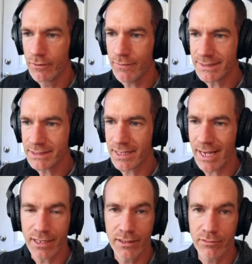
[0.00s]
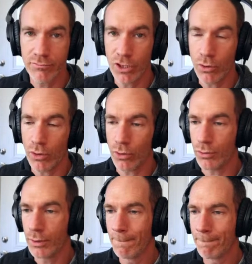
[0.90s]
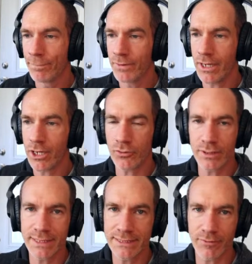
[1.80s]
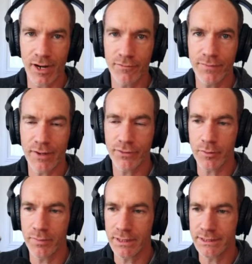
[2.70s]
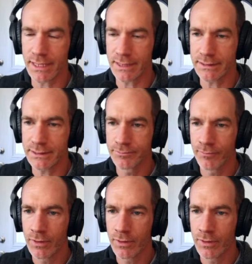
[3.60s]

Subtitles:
attack, no hold, and our release around 500 milliseconds.